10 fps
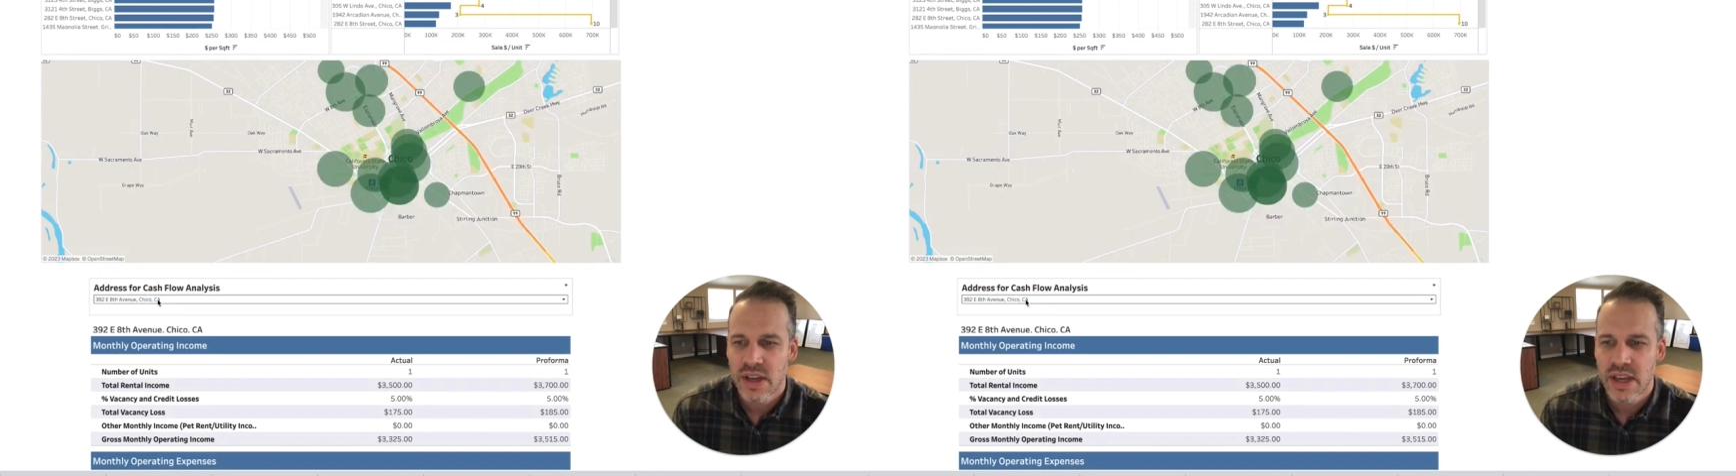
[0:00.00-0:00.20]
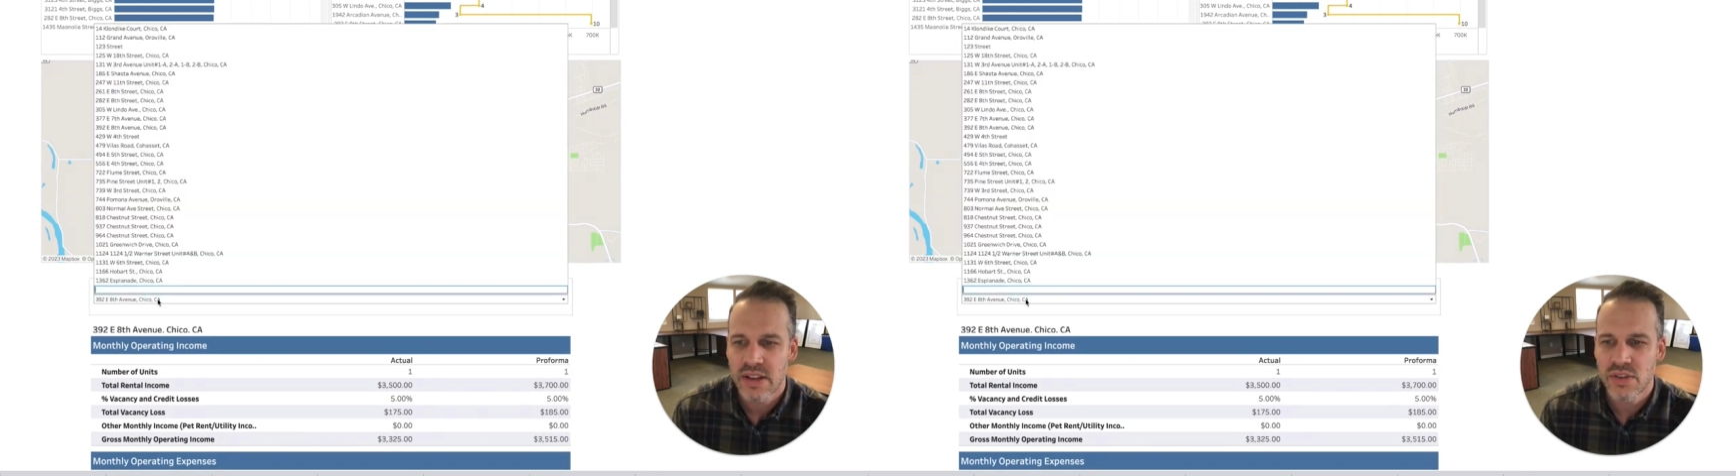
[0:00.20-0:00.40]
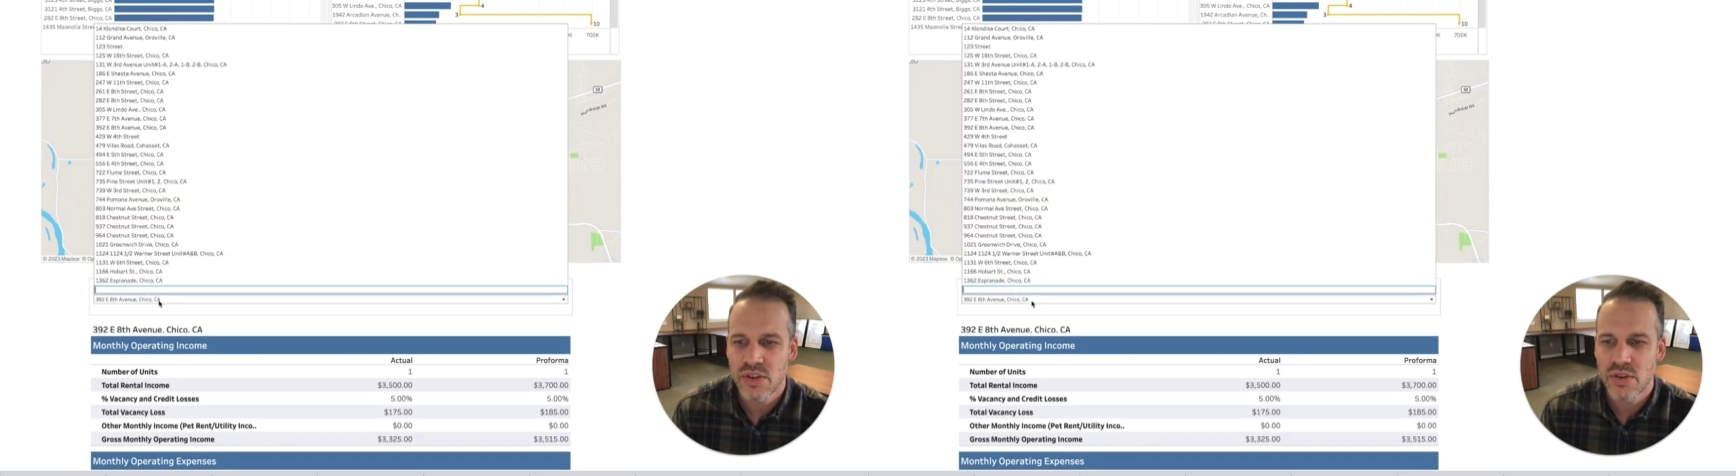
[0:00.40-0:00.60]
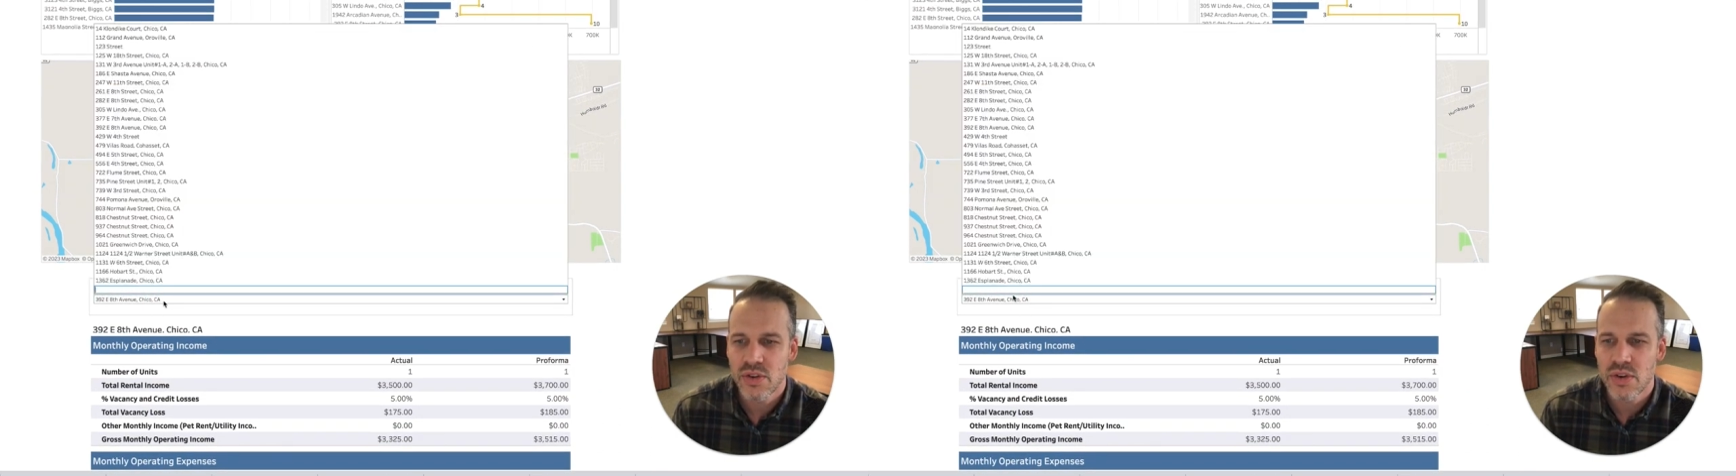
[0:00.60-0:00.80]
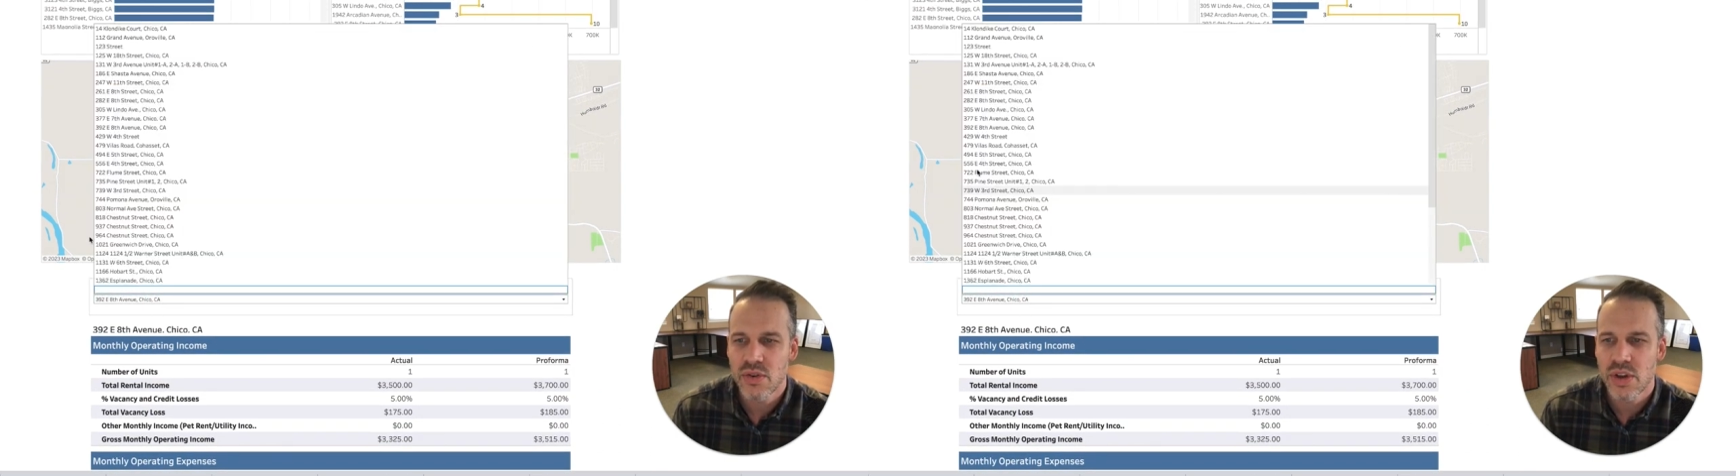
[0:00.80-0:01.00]
And so
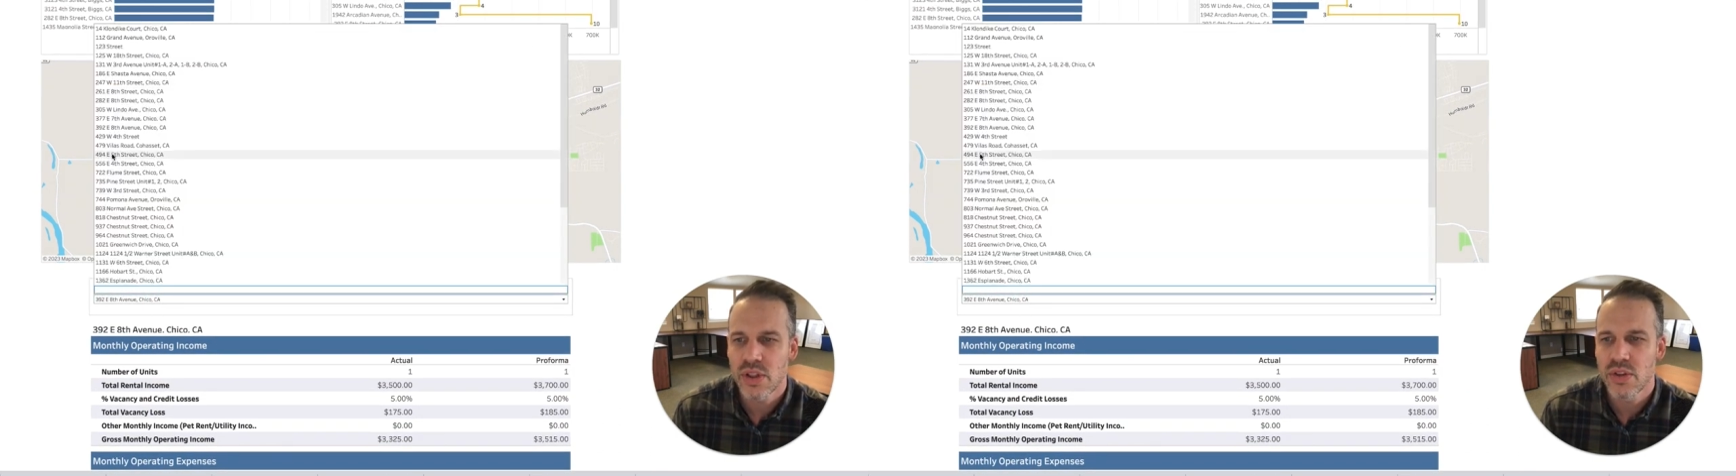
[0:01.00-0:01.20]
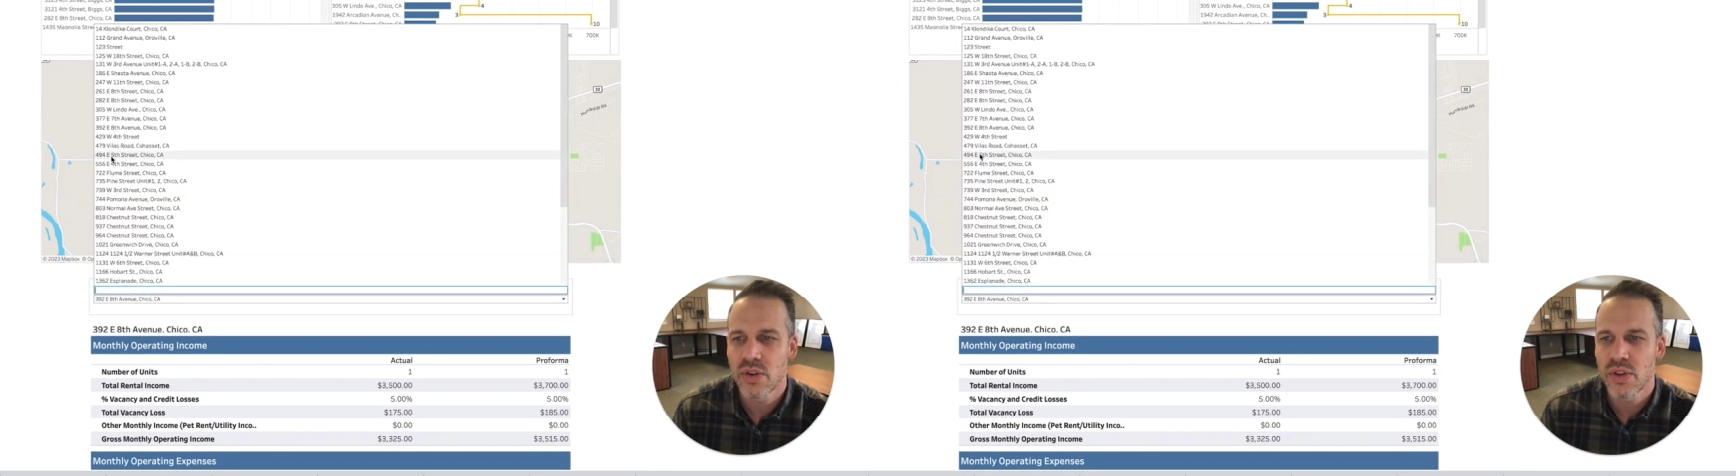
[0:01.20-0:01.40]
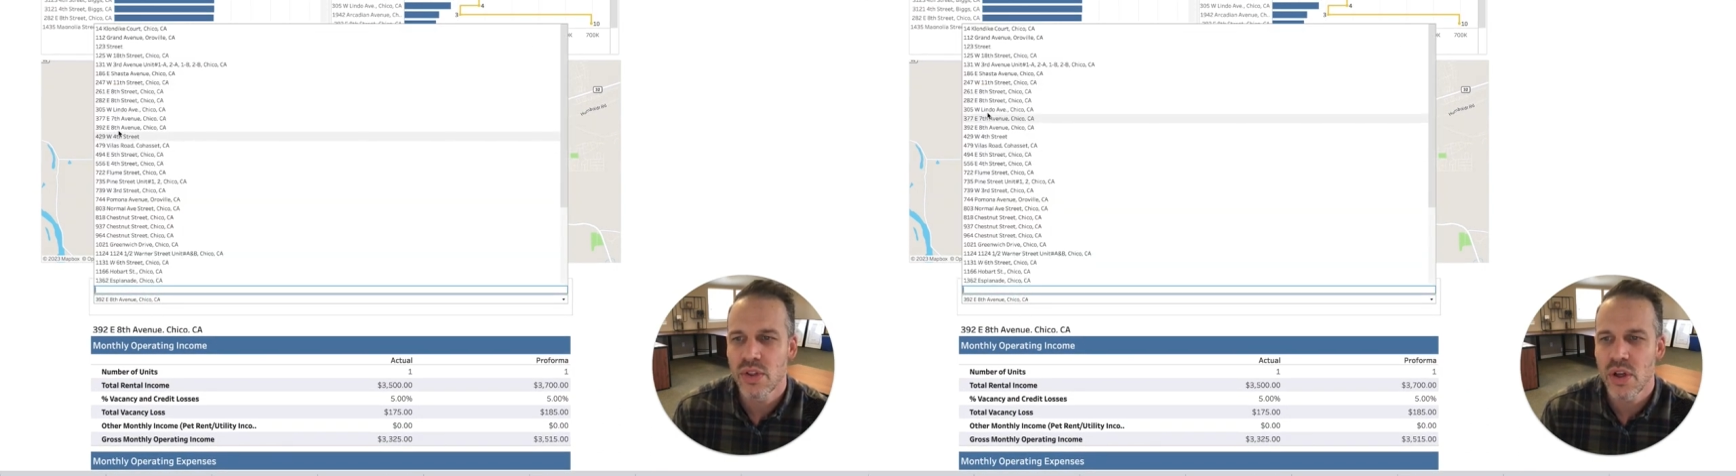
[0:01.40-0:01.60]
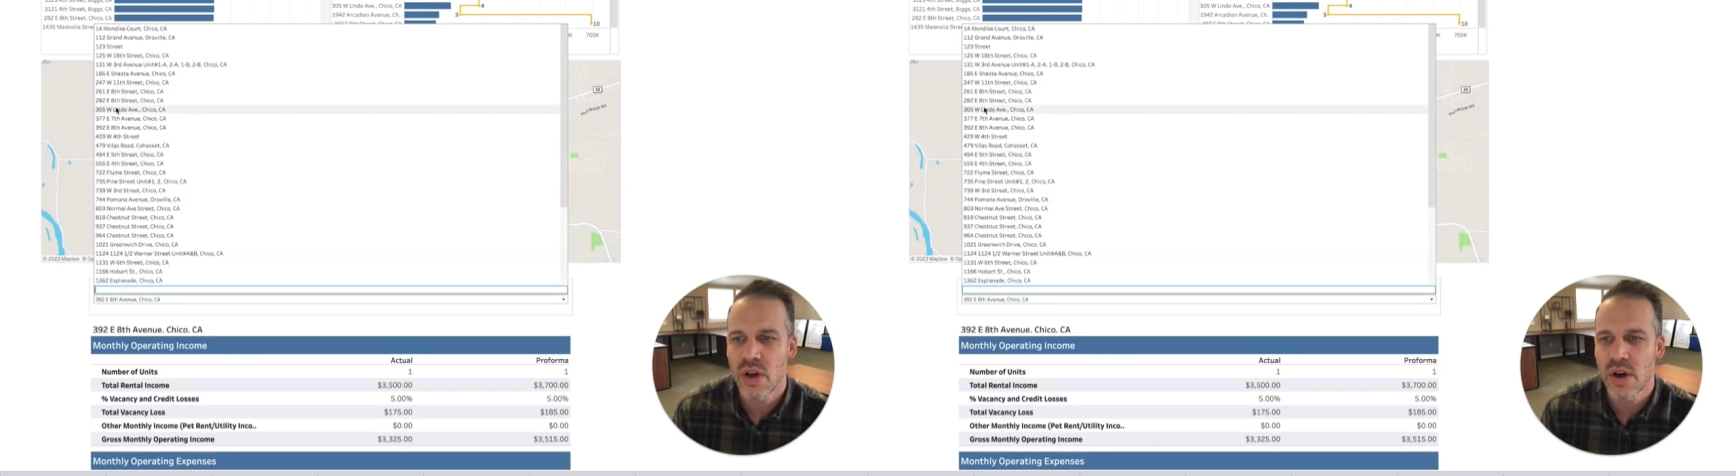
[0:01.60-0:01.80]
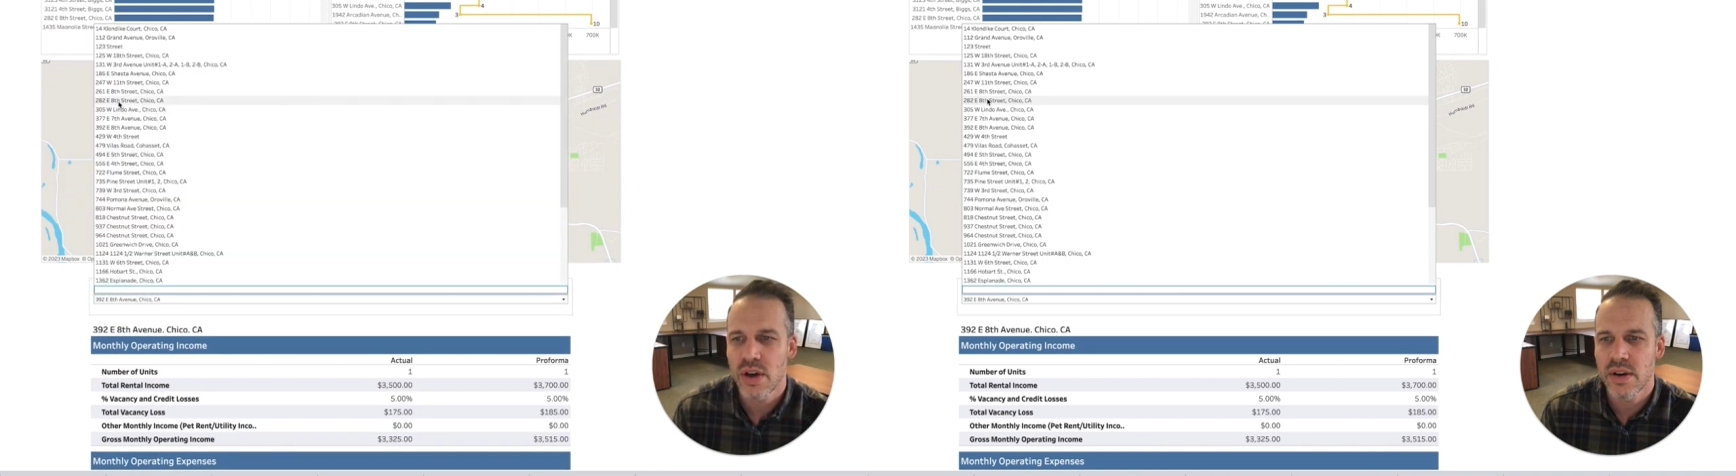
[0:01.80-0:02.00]
you could look